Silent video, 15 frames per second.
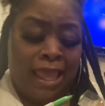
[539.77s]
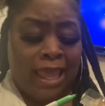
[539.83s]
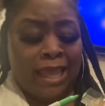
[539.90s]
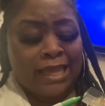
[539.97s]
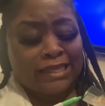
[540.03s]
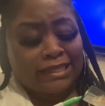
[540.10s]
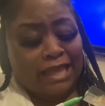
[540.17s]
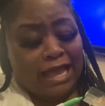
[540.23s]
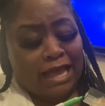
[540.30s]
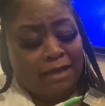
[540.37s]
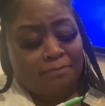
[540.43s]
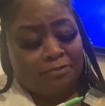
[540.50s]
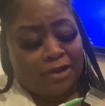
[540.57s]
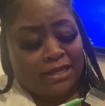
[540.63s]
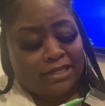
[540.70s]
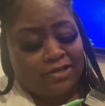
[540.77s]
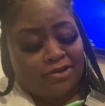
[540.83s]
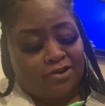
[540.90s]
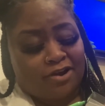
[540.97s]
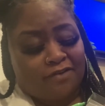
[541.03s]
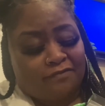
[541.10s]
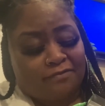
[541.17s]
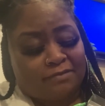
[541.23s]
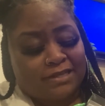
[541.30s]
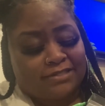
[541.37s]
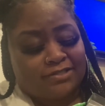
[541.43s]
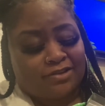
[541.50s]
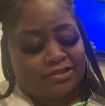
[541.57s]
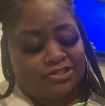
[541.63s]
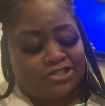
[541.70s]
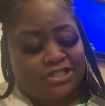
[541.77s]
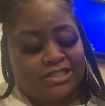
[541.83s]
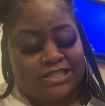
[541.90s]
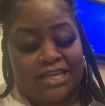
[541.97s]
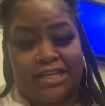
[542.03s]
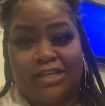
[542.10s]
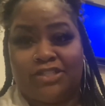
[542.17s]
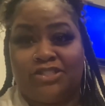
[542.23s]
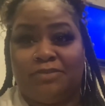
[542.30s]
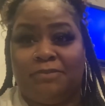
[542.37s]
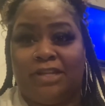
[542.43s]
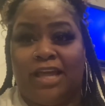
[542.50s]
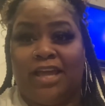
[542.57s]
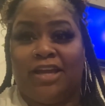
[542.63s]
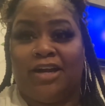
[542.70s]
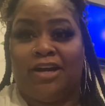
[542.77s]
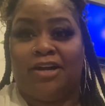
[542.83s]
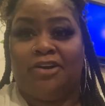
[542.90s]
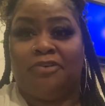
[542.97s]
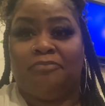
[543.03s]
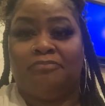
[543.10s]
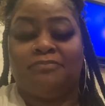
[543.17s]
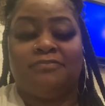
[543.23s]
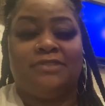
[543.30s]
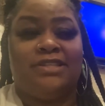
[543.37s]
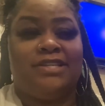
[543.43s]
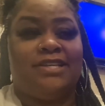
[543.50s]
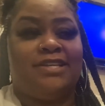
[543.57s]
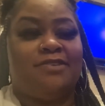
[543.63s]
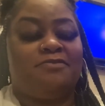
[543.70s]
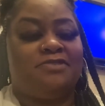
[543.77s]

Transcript: Y'all probably know her from that song that she sing that she be like, what's the